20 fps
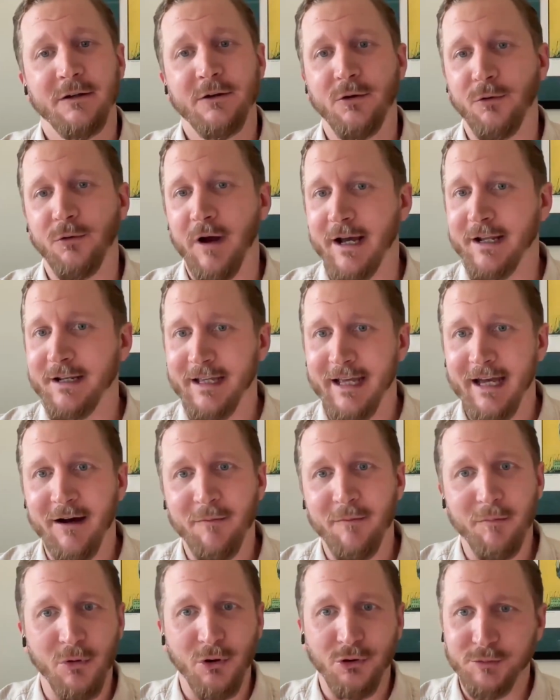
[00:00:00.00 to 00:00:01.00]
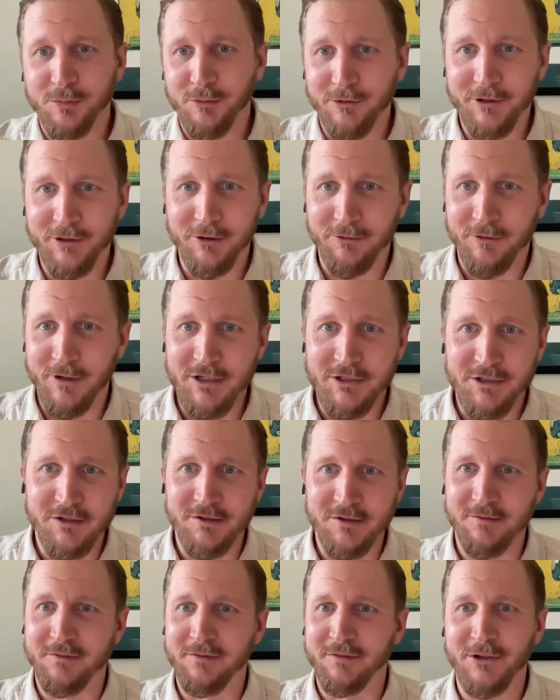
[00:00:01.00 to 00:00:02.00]
grinding out multiple
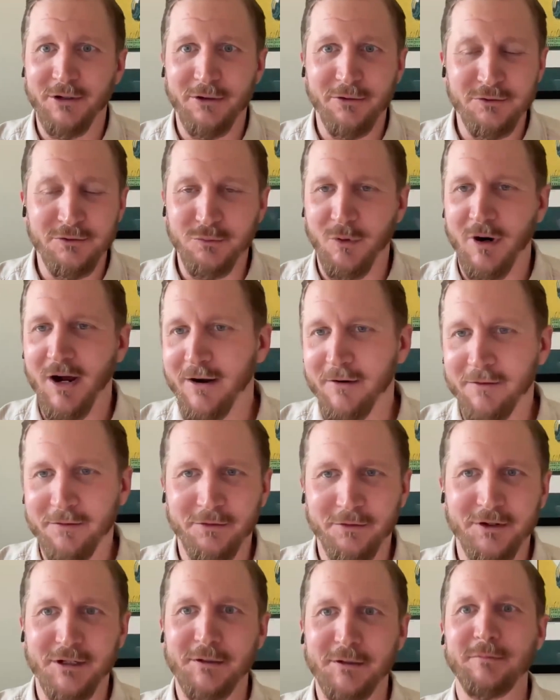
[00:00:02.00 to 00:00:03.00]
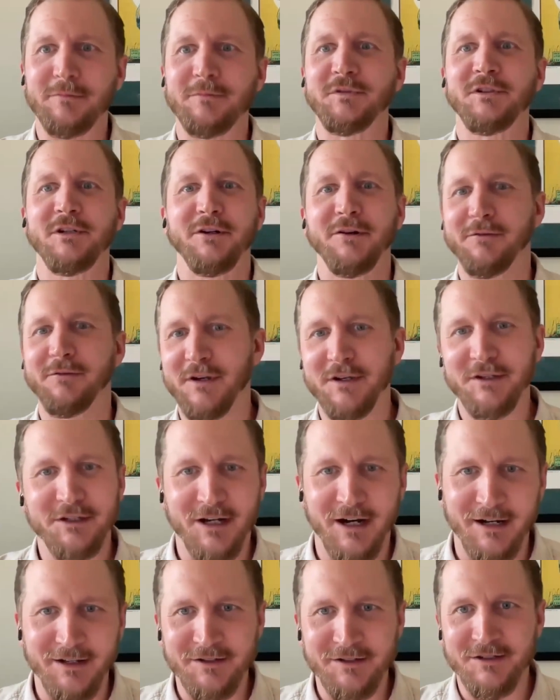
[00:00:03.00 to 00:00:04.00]
iterations of flows, wireframes, interface
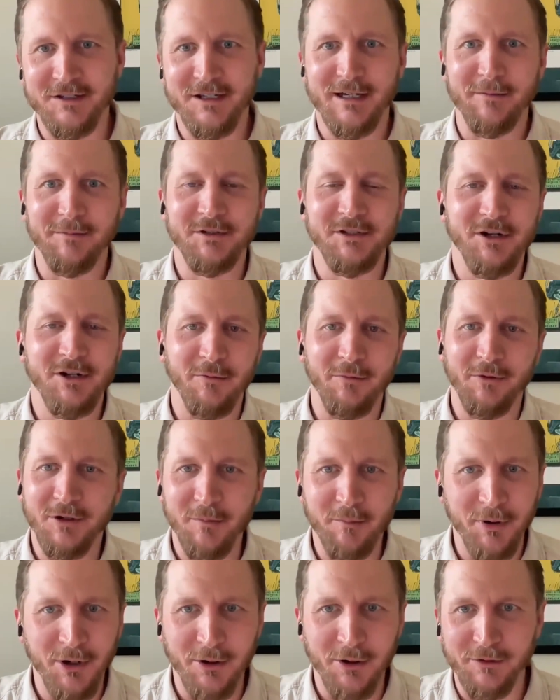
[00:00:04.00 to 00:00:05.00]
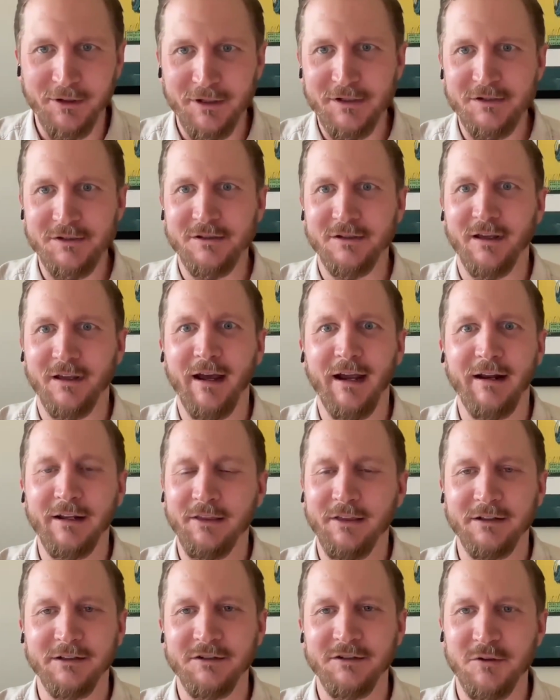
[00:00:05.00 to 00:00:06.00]
concepts, components,
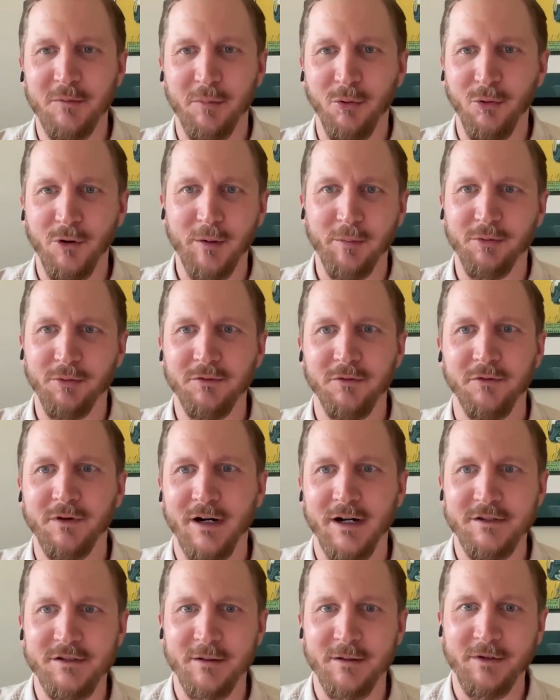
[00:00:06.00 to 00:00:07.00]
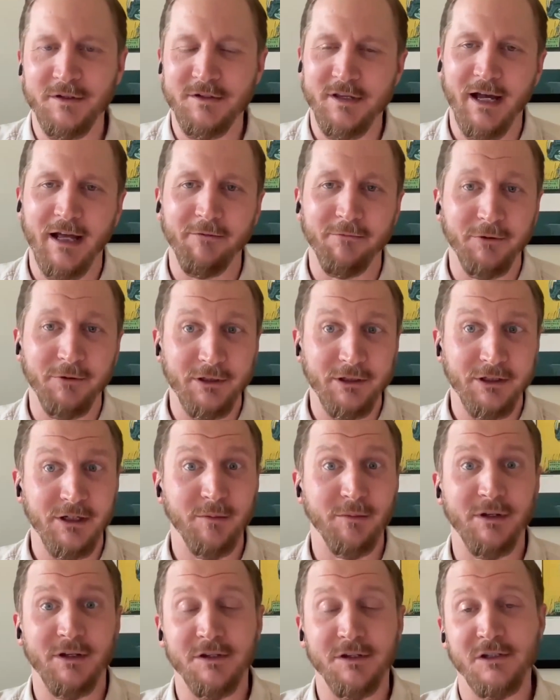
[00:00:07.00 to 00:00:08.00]
anything to support a proof of concept, it's not really going
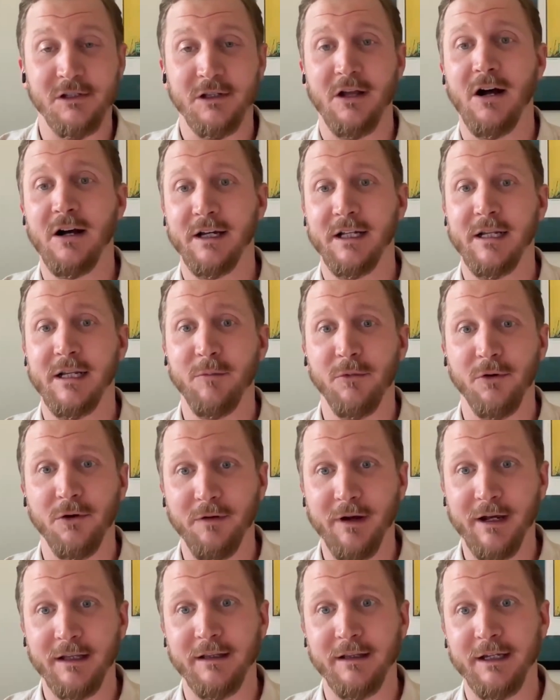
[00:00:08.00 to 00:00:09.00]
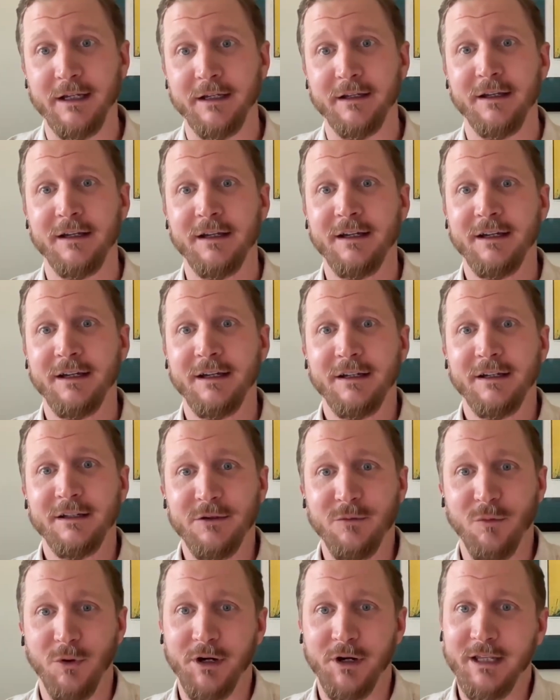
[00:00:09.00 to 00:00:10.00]
to be a slog anymore, right? Like
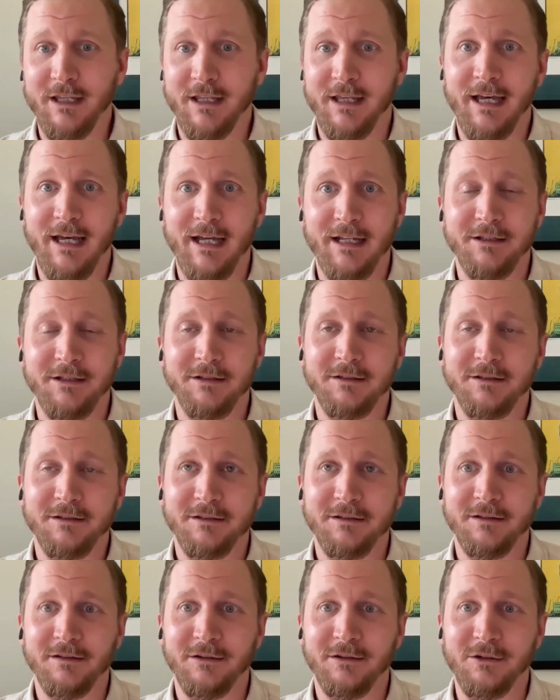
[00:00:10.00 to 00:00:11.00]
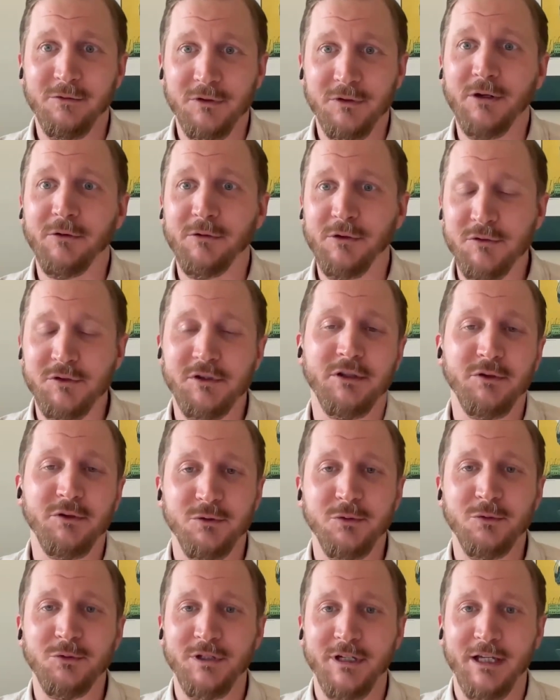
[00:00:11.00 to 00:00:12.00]
you want to get, using these
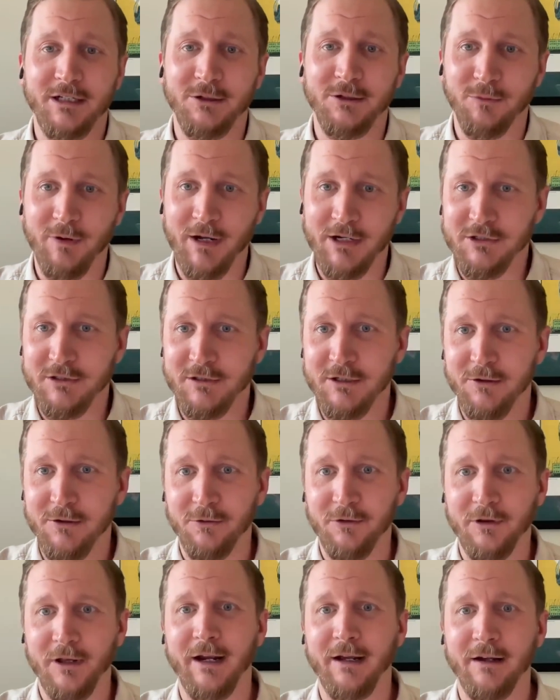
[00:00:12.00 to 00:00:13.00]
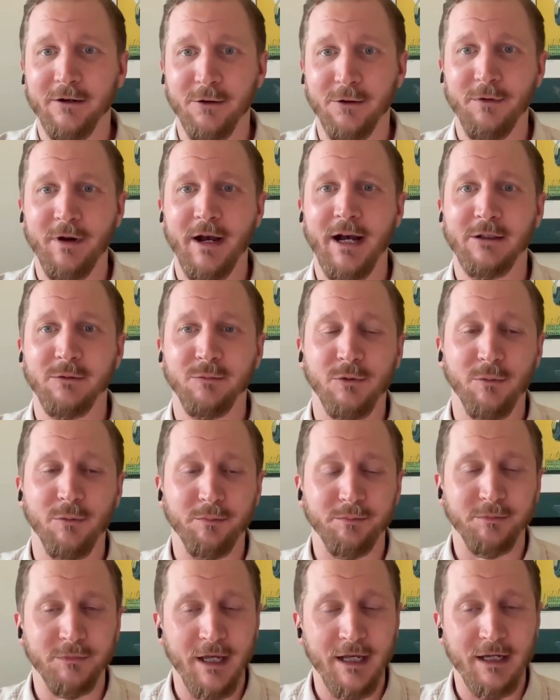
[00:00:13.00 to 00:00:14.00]
tools to get directionally correct
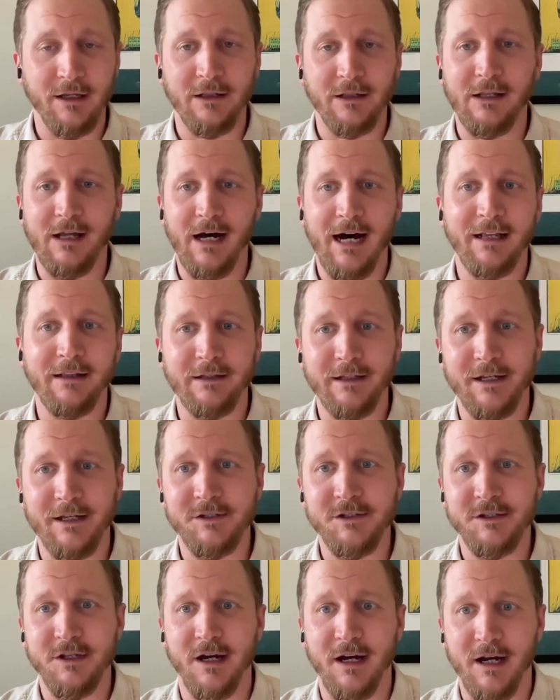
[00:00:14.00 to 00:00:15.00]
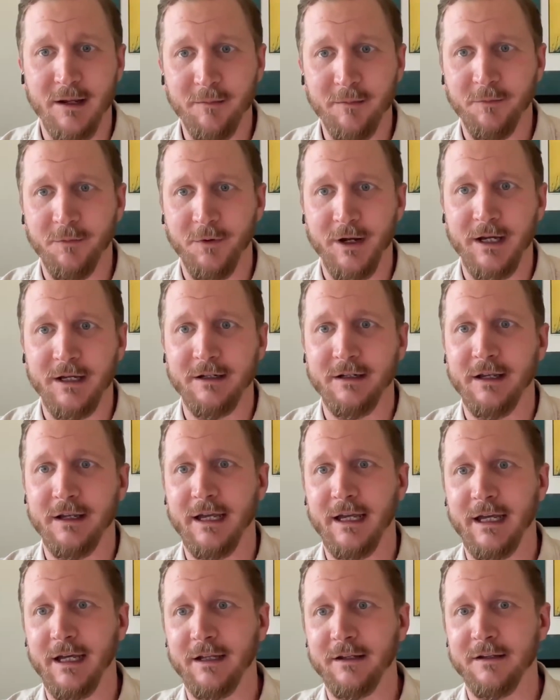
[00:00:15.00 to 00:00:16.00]
will take a lot less time, right?
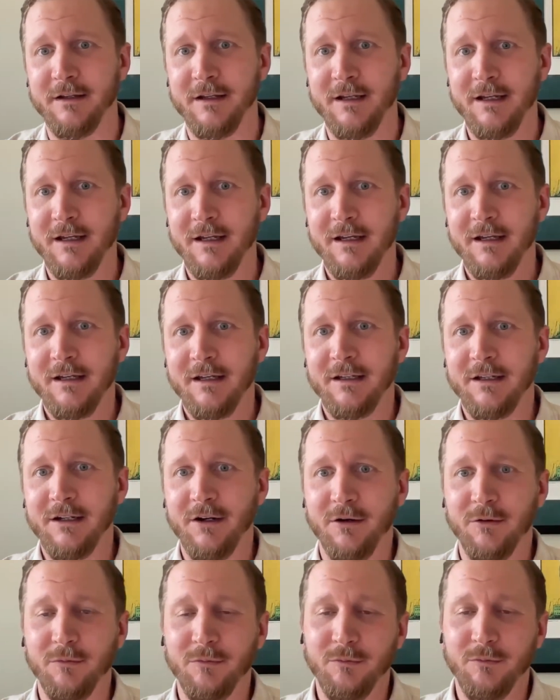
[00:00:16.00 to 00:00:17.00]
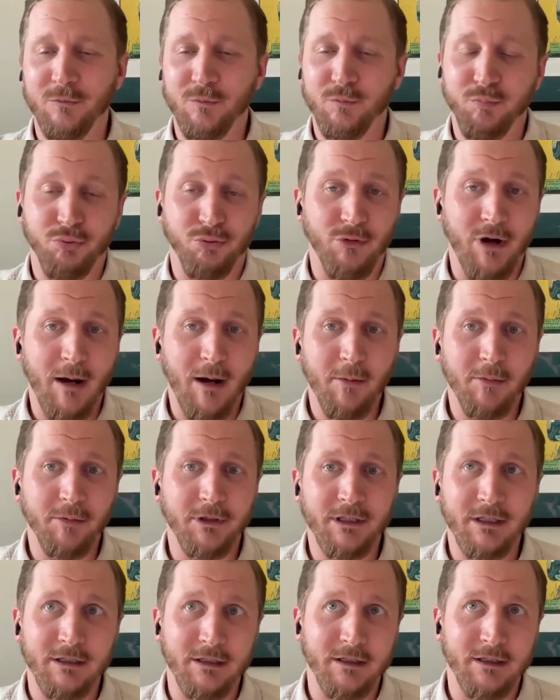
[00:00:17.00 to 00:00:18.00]
And,
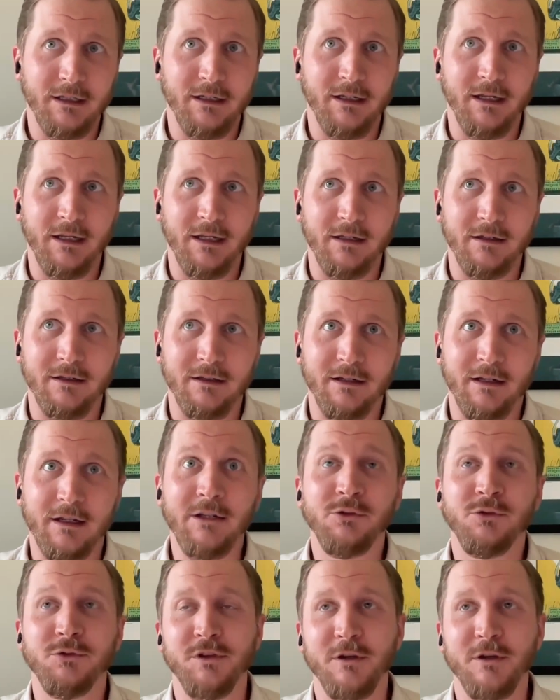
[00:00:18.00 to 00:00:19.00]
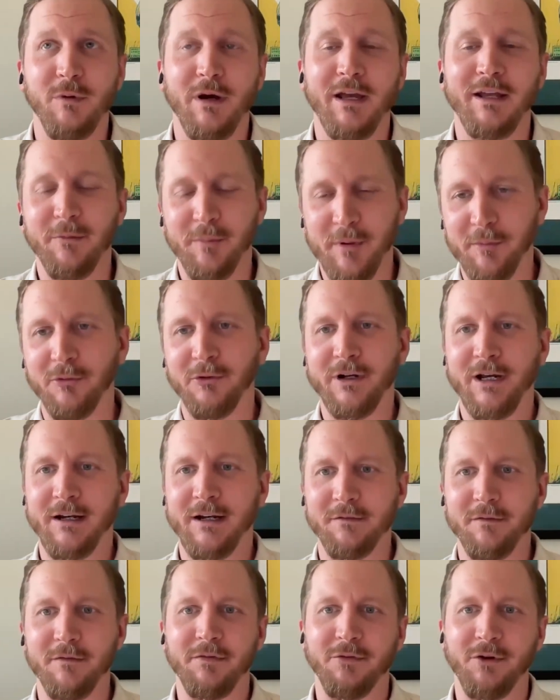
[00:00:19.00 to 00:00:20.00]
probably in an interesting way, people are
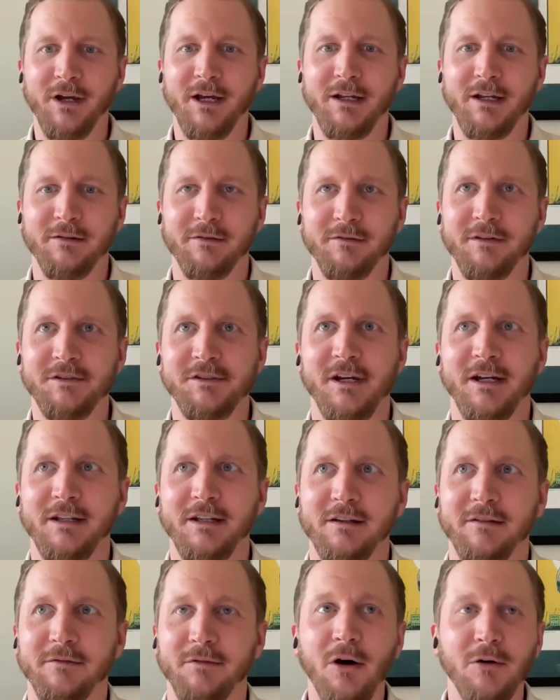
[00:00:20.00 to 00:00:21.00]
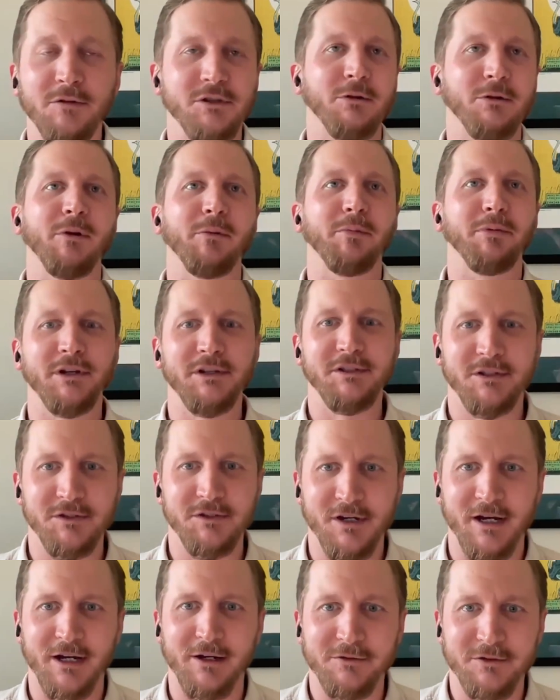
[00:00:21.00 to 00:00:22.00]
kind of afraid of this idea of, oh, it's going to replace
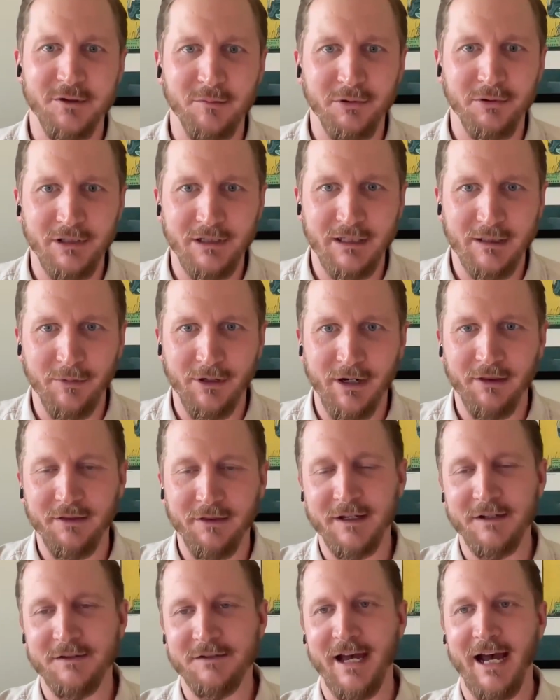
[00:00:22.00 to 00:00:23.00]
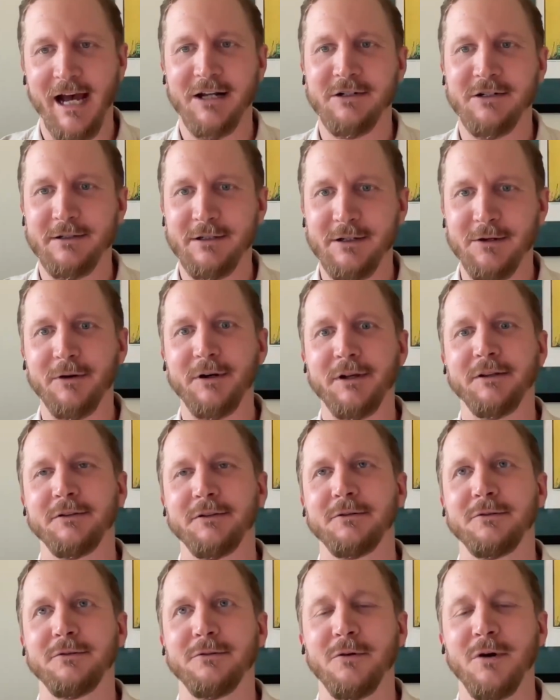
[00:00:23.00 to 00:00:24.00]
designers completely. But I think it's actually going
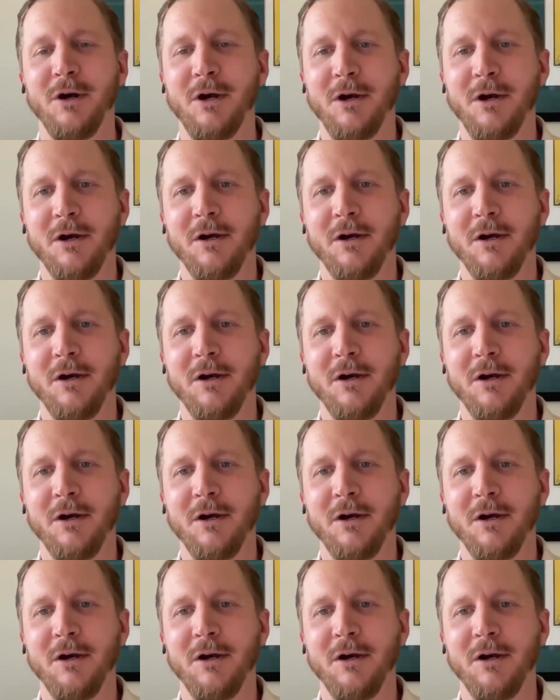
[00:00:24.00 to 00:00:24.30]
to